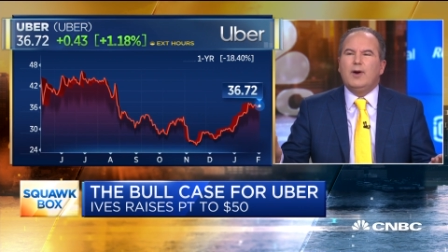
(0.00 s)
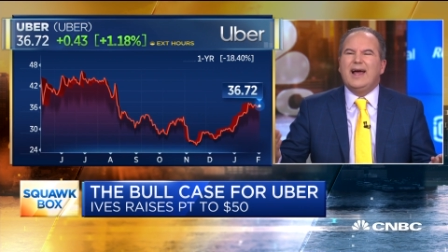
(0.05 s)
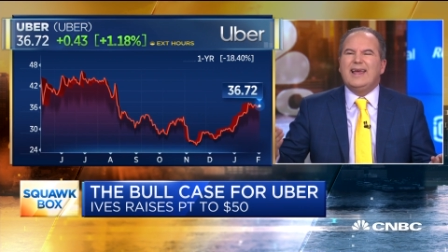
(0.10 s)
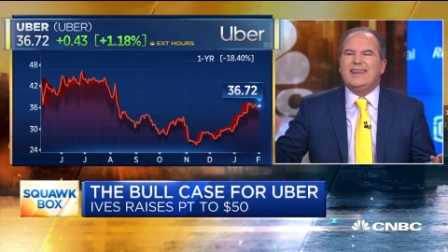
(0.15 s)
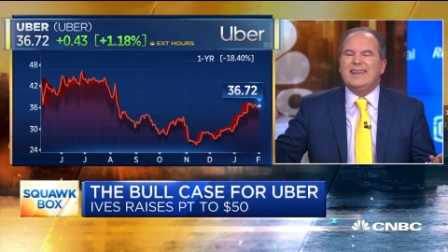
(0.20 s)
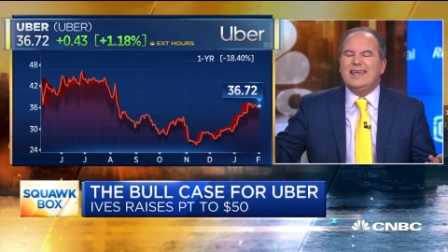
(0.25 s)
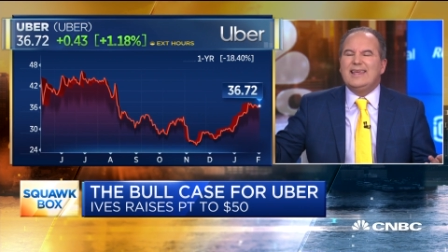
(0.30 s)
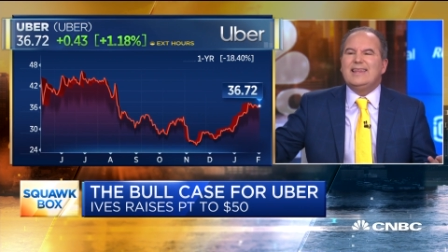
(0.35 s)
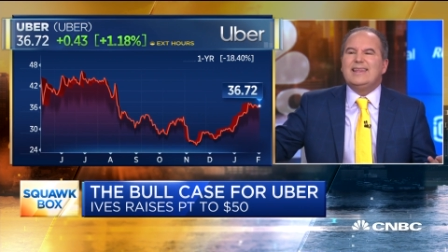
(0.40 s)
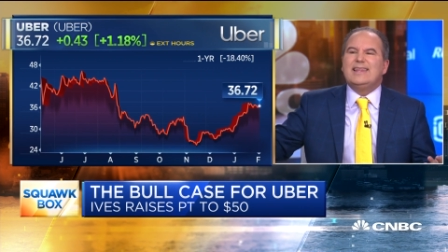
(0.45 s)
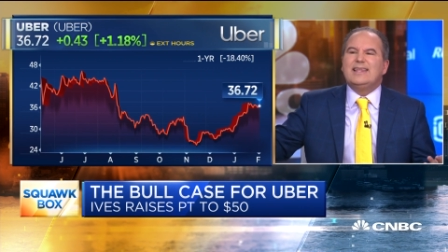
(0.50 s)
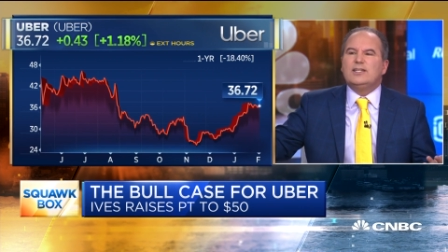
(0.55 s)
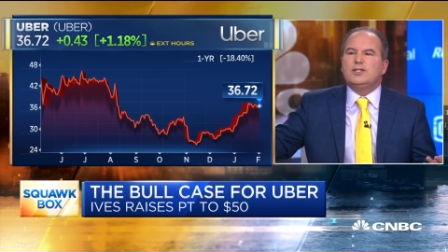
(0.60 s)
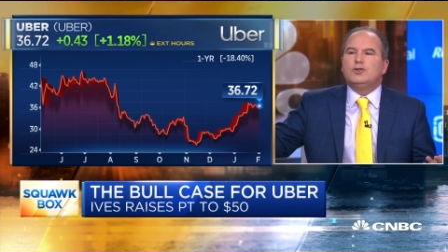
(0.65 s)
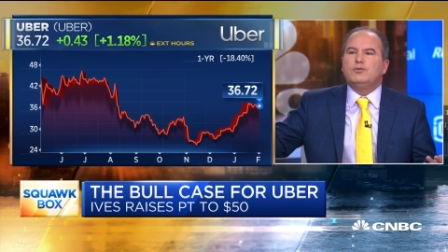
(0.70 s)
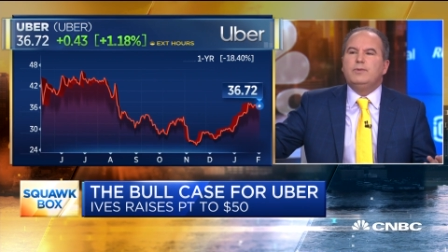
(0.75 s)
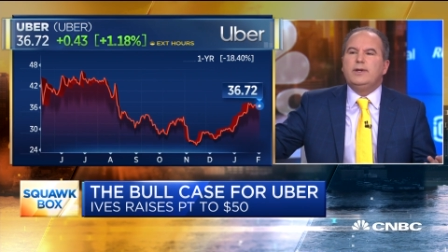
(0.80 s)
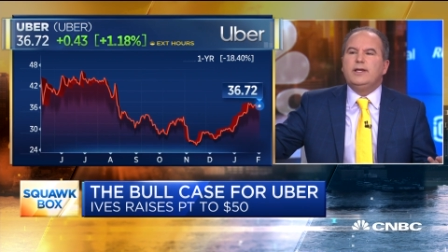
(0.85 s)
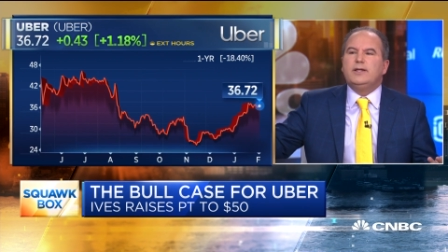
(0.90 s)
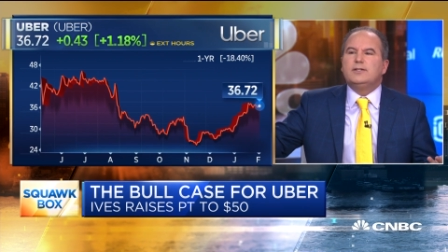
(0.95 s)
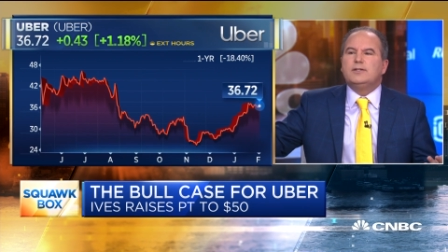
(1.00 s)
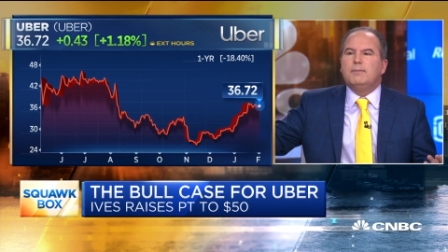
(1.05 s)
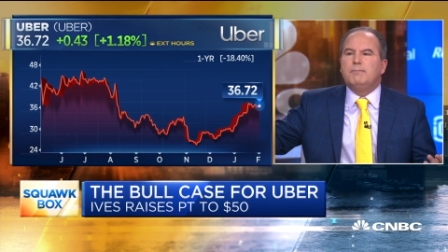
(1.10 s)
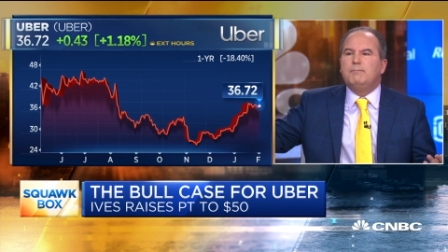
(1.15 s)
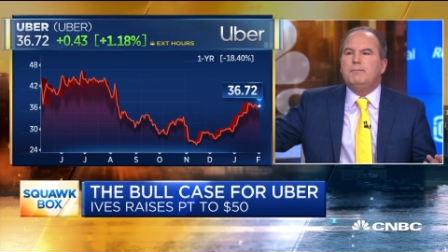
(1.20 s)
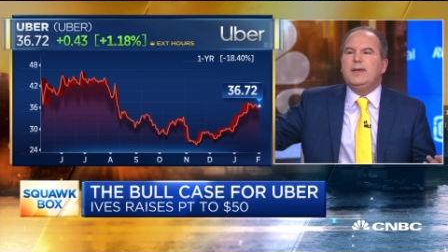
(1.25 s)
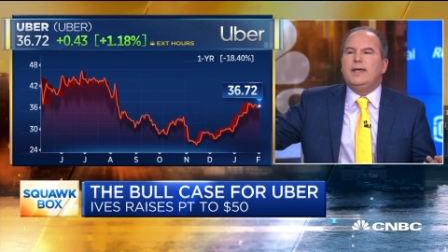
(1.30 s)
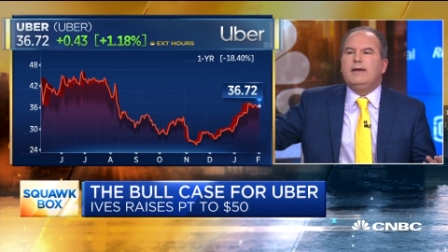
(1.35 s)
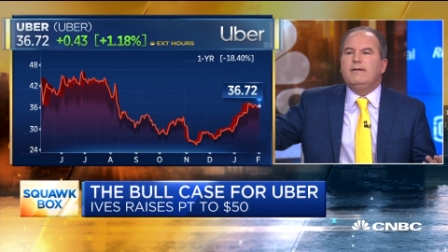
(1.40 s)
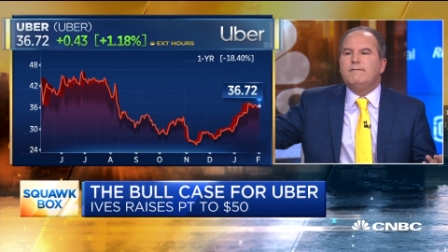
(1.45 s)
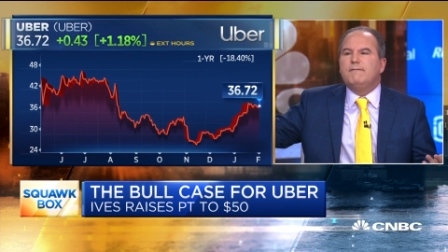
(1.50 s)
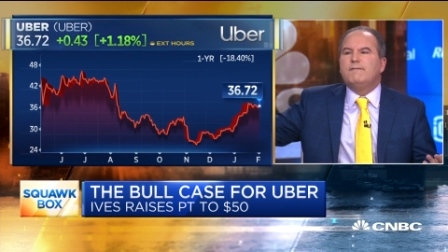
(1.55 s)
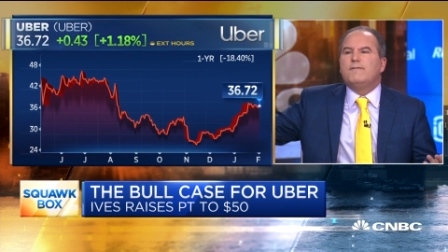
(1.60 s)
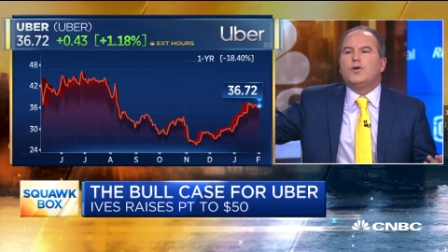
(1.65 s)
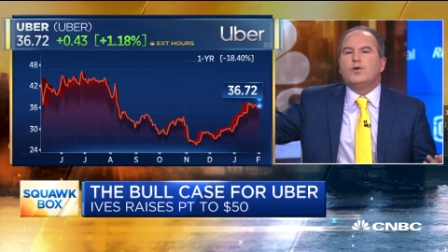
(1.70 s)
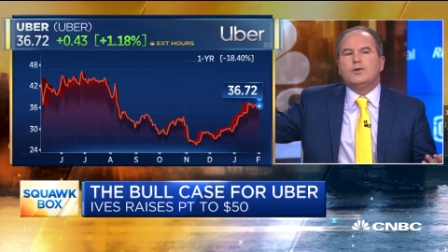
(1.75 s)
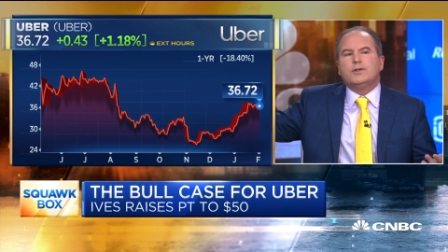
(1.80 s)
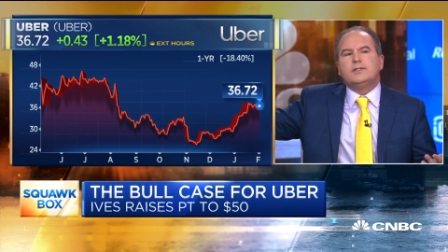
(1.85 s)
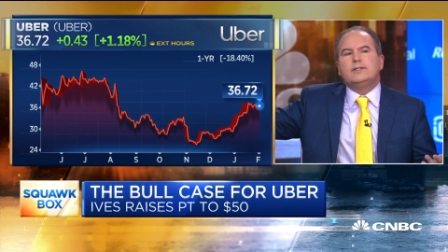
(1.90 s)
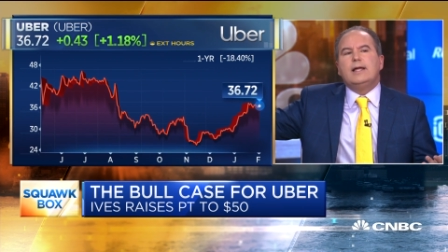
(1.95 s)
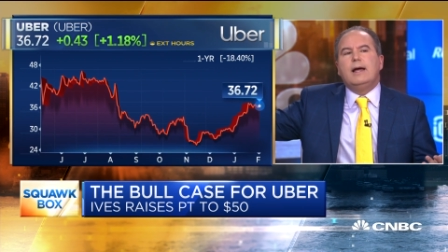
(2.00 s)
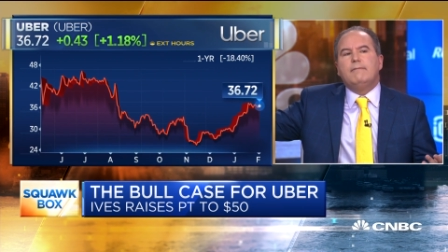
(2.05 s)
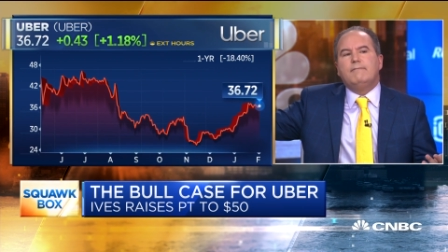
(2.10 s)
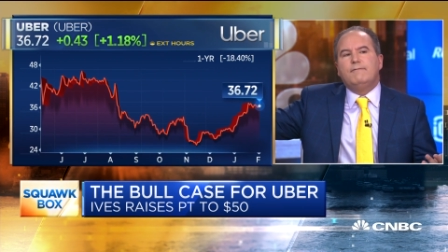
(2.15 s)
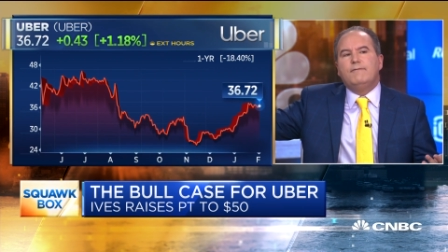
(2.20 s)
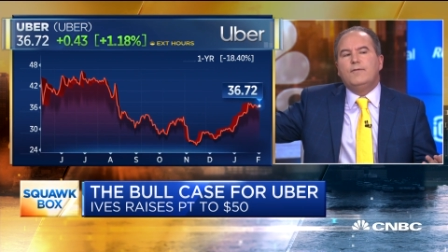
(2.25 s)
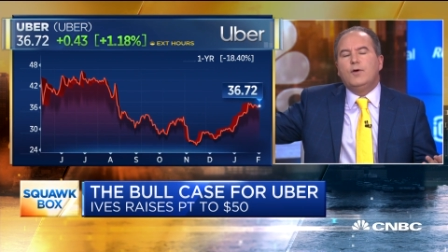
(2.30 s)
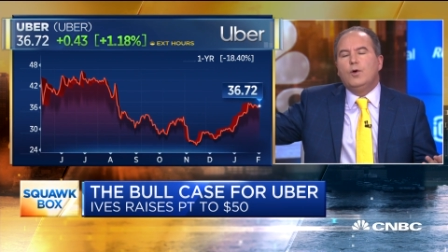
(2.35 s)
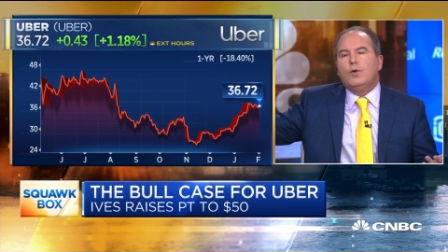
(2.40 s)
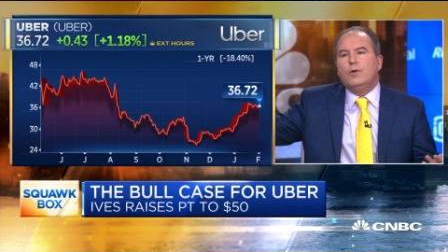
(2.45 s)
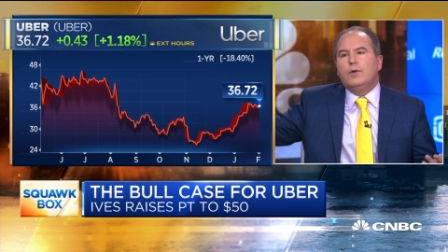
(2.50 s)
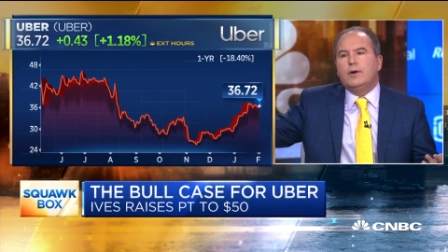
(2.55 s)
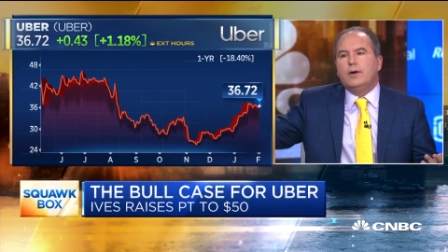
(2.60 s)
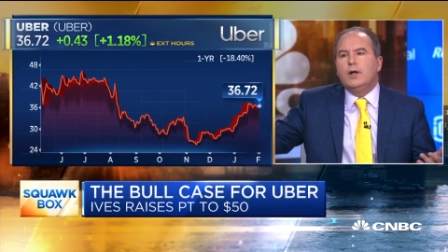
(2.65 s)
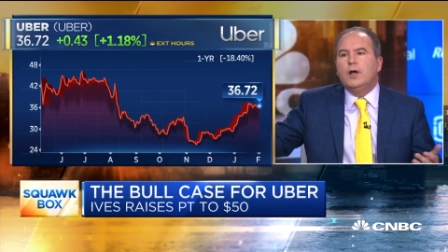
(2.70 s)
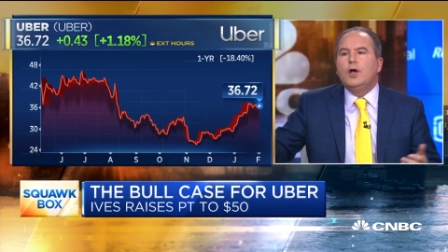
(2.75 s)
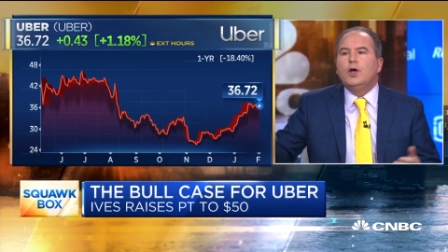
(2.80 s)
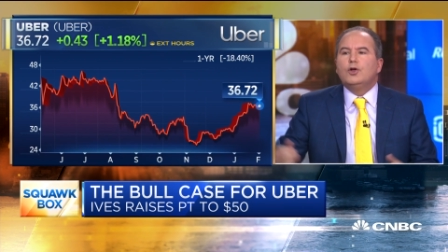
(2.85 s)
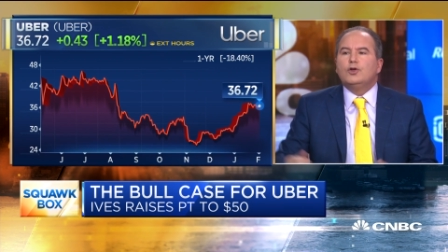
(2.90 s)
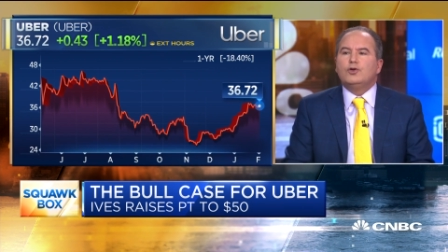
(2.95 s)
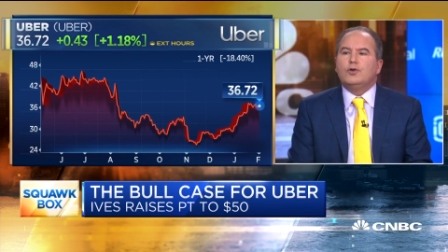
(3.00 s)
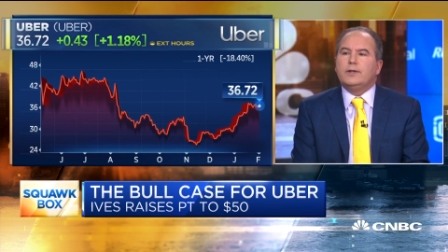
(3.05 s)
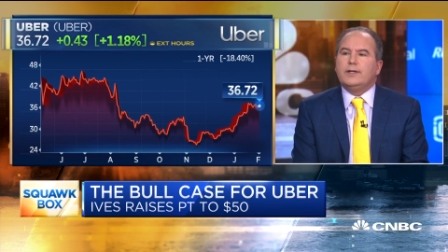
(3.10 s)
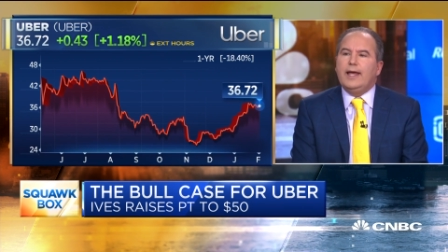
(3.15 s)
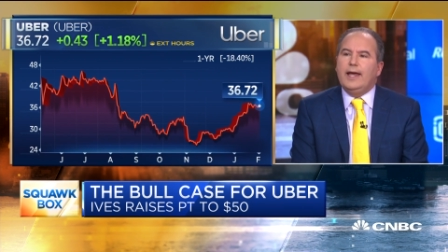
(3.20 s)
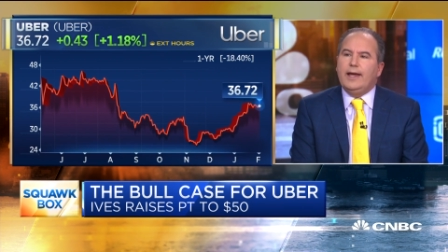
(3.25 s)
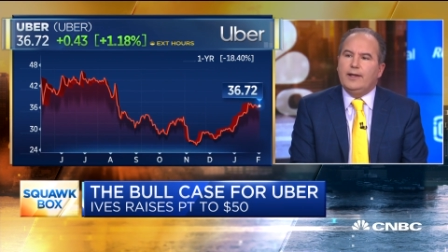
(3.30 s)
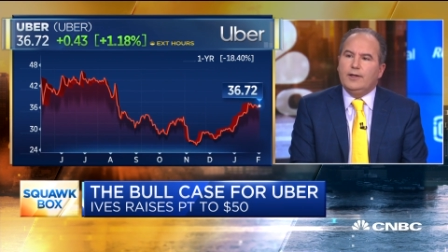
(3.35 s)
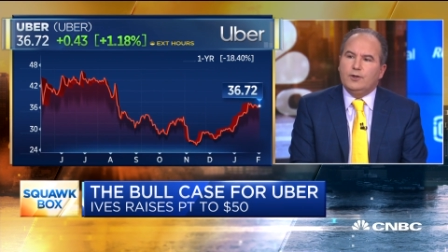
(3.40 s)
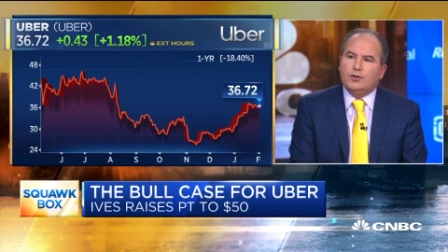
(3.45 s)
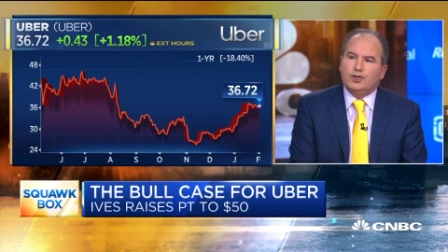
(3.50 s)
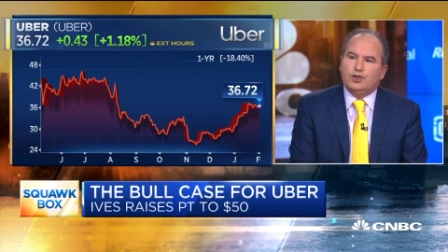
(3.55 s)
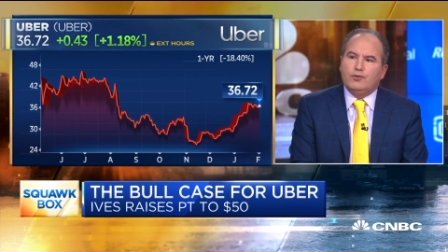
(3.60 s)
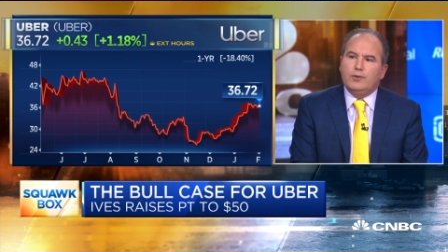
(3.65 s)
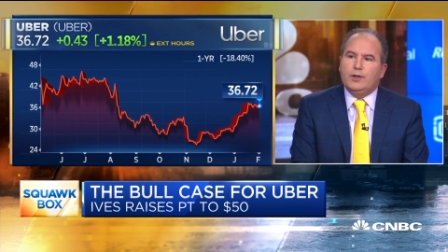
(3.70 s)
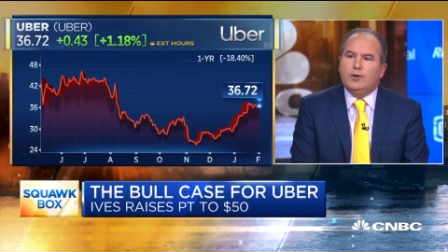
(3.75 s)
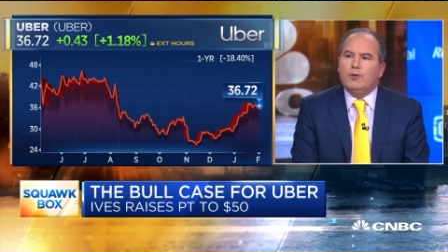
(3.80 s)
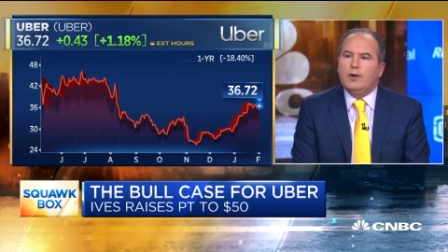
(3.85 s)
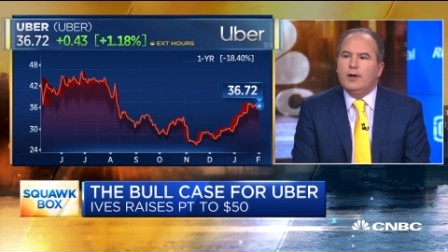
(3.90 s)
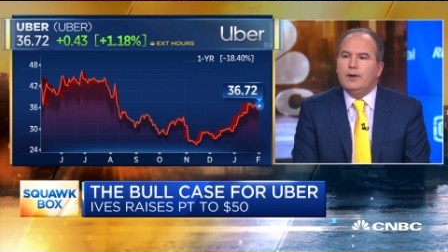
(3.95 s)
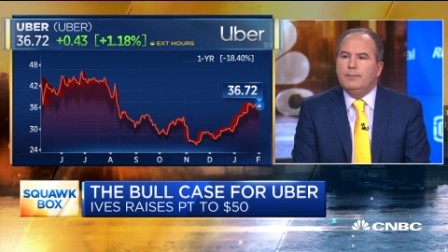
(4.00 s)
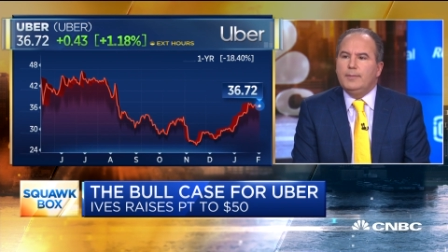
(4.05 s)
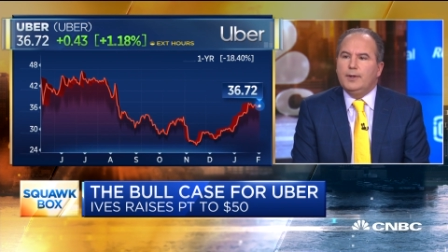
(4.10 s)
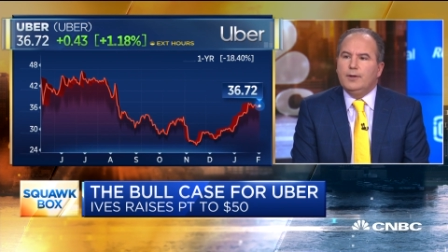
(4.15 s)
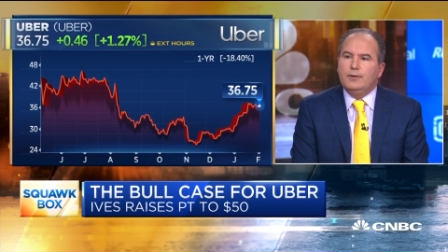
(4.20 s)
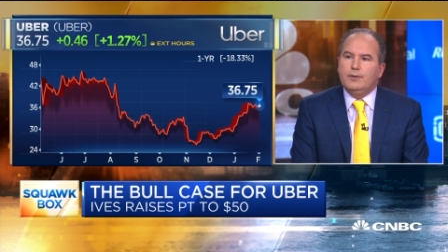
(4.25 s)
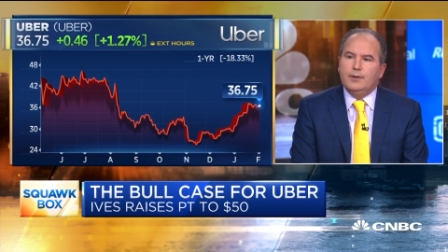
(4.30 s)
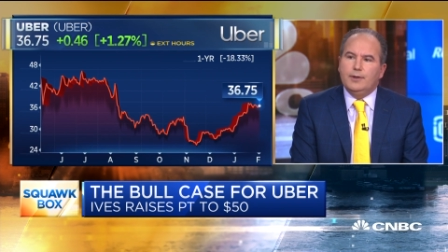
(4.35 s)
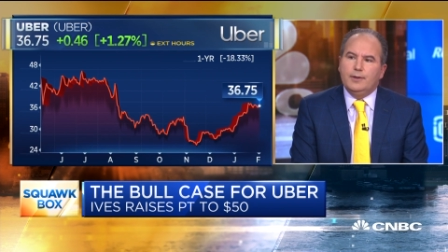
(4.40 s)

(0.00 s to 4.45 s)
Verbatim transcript: I think this week's a big first step forward toward gaining street credibility.